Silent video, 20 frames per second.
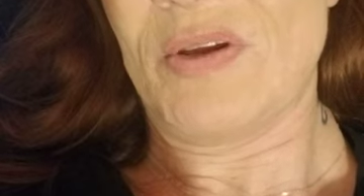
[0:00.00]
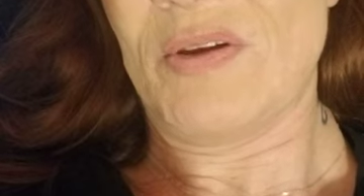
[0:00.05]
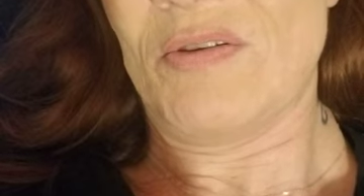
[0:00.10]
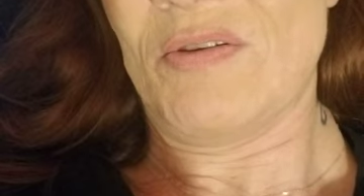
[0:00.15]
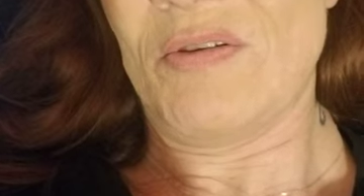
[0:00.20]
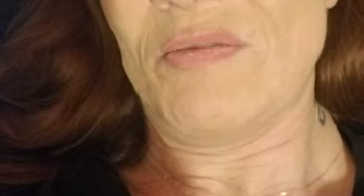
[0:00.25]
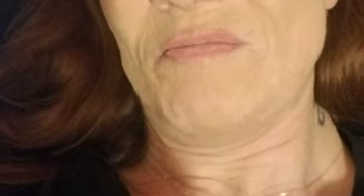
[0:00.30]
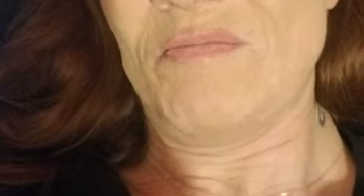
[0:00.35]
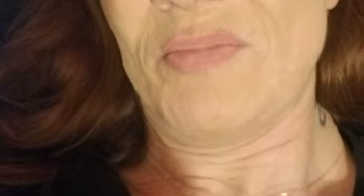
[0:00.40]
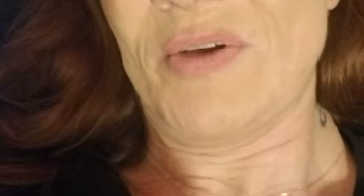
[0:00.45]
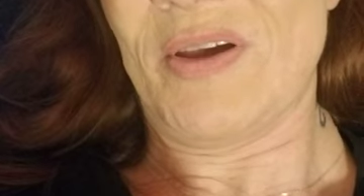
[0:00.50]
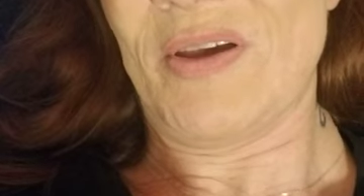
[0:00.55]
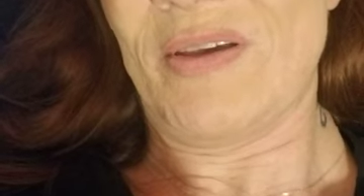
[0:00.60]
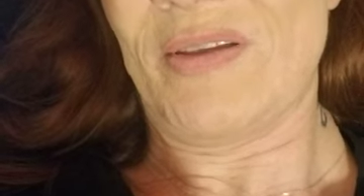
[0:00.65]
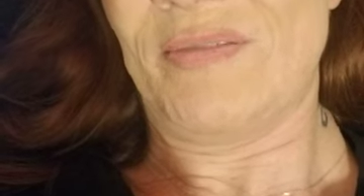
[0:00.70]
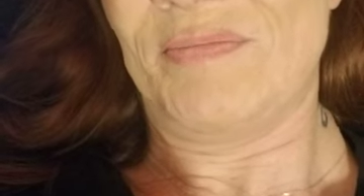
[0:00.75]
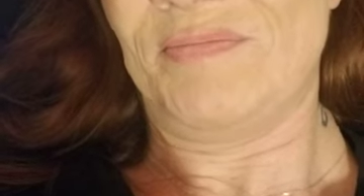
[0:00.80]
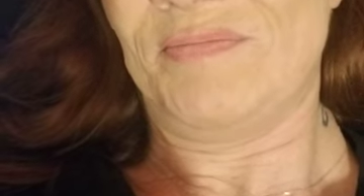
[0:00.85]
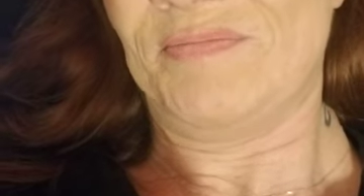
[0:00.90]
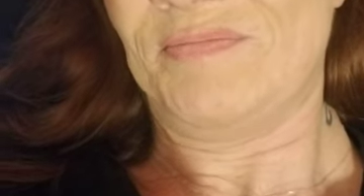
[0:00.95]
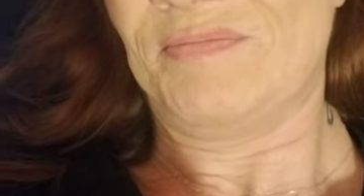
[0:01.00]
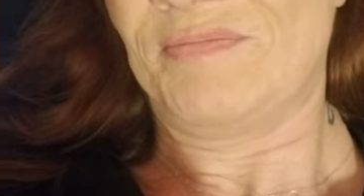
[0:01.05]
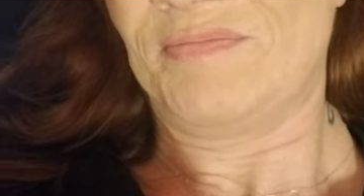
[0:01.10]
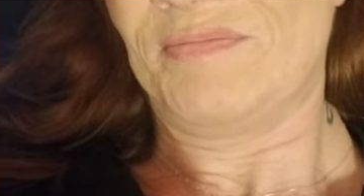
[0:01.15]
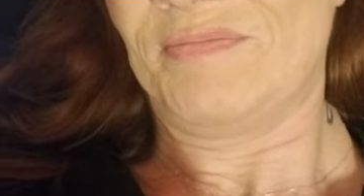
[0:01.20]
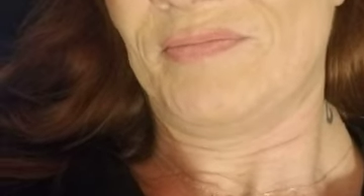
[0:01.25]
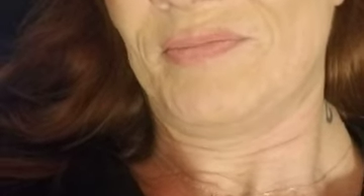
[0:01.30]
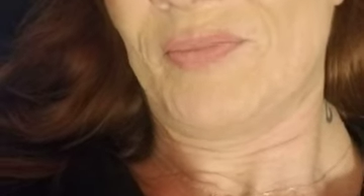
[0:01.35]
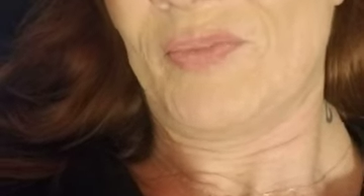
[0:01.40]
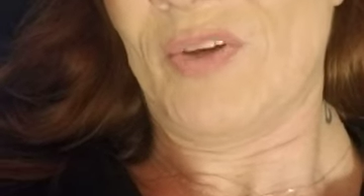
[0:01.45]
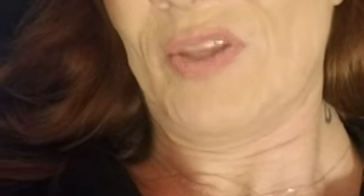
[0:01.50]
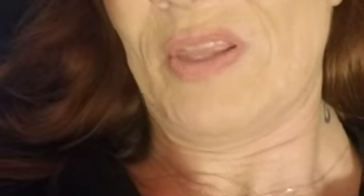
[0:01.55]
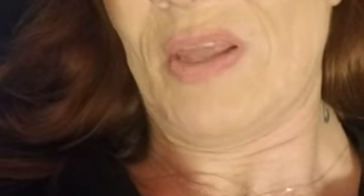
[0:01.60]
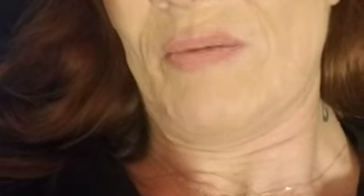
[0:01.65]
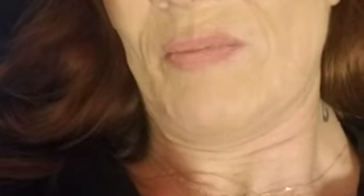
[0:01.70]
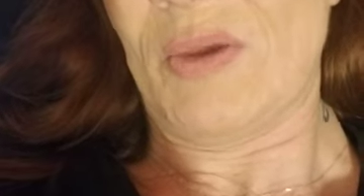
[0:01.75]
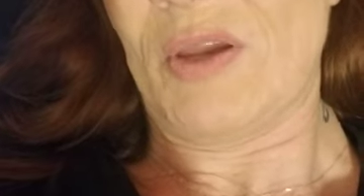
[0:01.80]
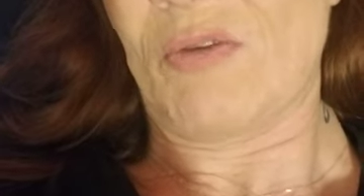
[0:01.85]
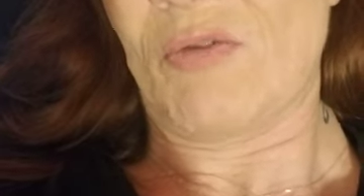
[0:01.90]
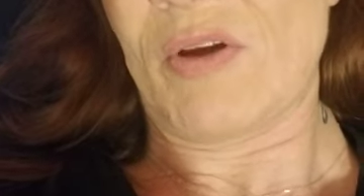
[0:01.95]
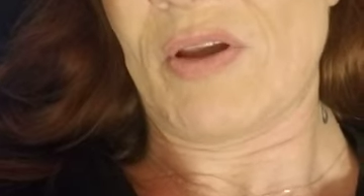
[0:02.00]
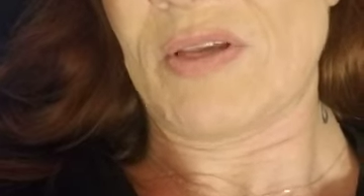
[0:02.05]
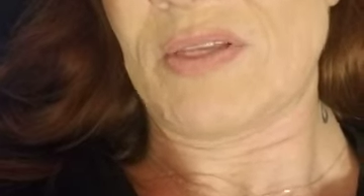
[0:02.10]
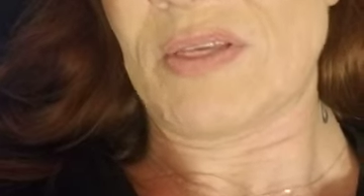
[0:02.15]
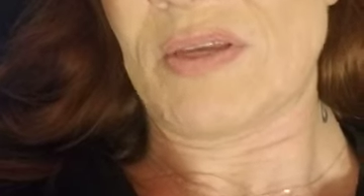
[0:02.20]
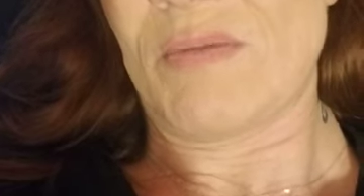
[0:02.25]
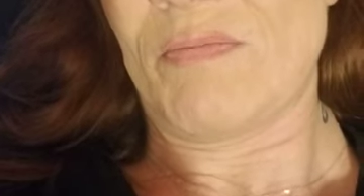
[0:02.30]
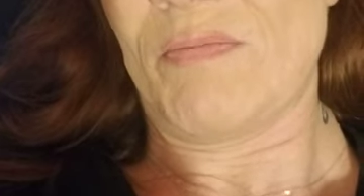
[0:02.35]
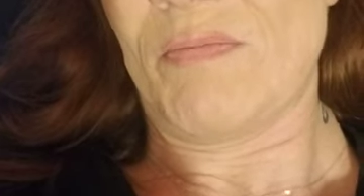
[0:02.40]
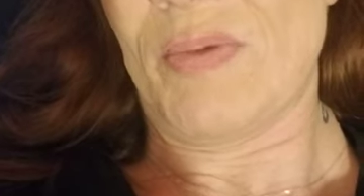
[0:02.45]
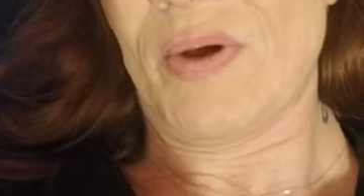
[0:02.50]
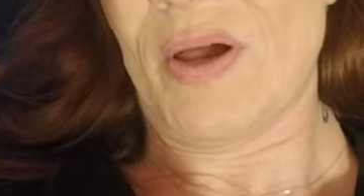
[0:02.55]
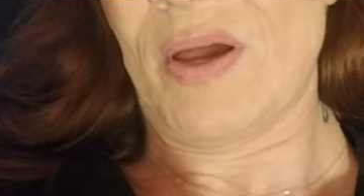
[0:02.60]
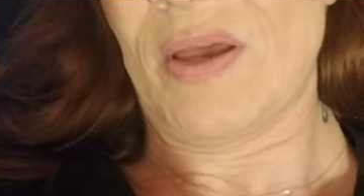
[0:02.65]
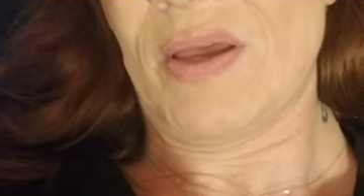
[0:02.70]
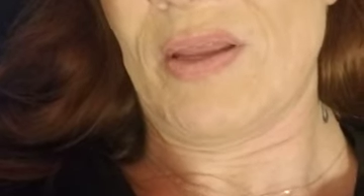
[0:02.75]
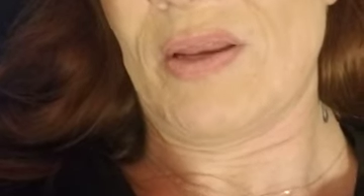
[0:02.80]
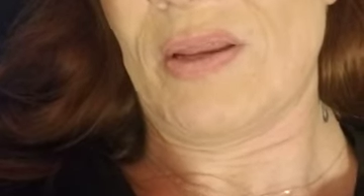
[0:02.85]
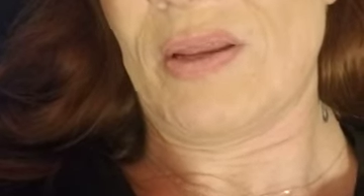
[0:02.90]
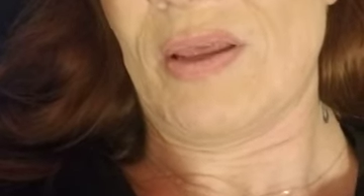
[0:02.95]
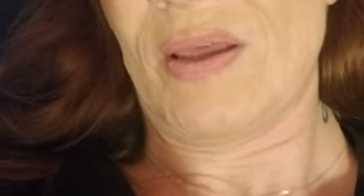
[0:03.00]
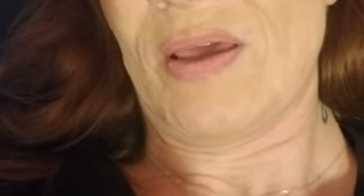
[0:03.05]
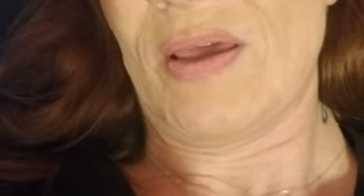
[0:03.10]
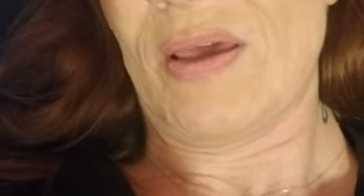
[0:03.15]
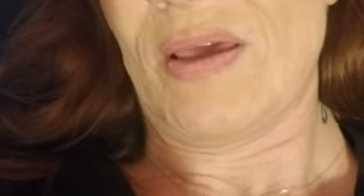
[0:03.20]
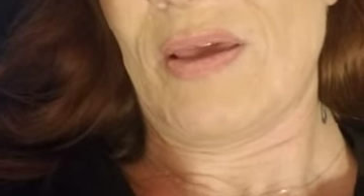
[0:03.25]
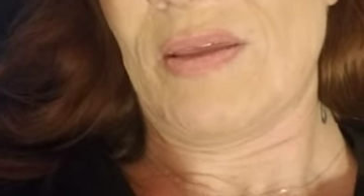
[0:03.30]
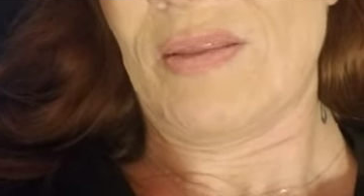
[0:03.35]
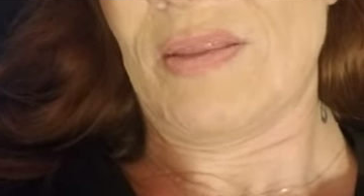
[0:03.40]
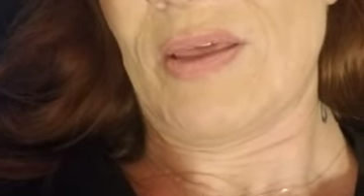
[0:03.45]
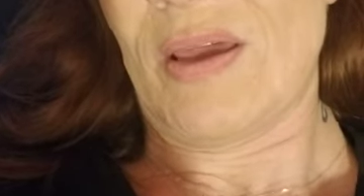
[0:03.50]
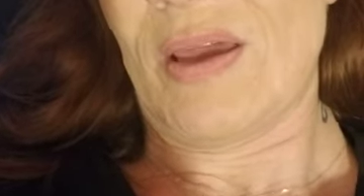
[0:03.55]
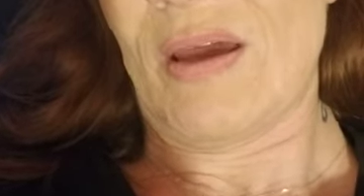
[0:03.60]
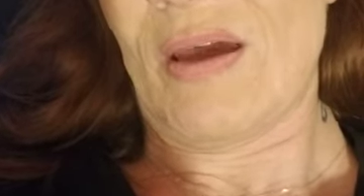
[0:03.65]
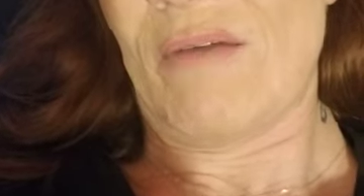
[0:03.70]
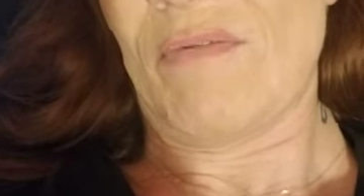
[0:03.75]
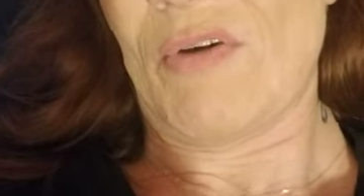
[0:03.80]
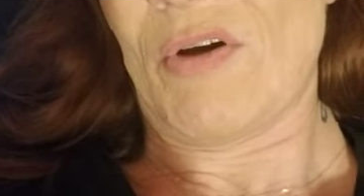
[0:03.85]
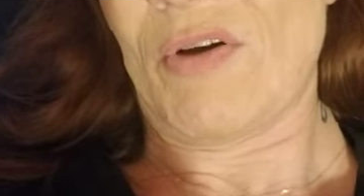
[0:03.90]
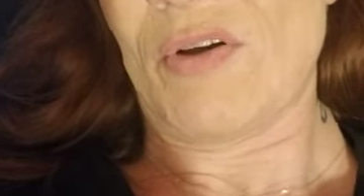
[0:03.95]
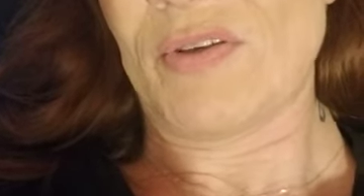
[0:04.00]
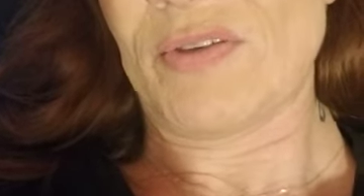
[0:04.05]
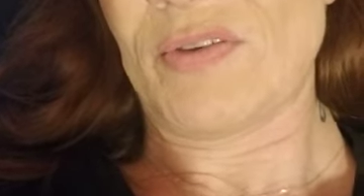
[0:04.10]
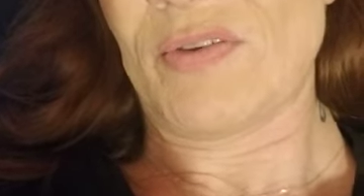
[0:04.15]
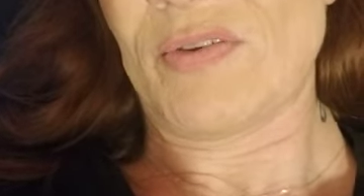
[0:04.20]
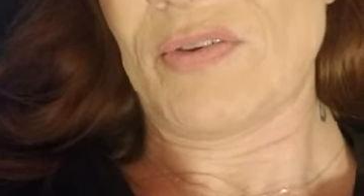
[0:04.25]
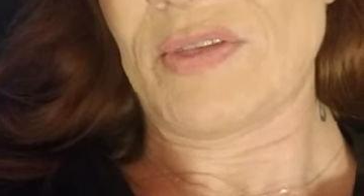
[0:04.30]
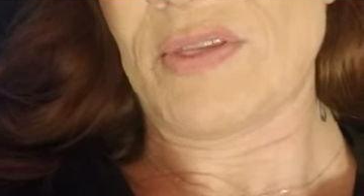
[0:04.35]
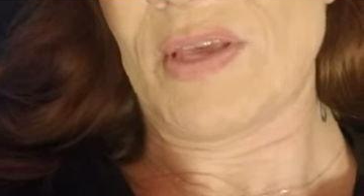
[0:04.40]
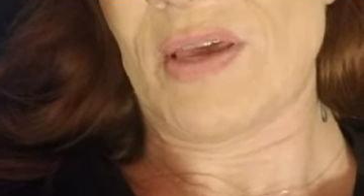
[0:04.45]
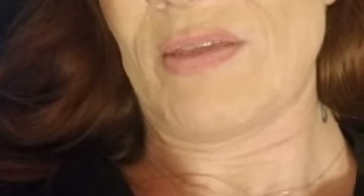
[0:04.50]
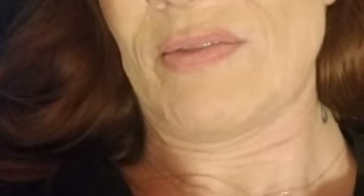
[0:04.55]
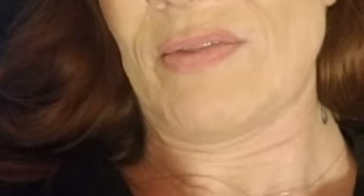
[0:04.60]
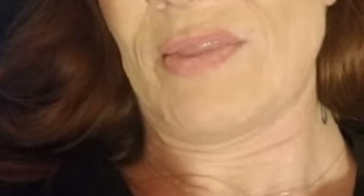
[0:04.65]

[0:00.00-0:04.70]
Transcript: on, but wouldn't that be crazy? But they have also said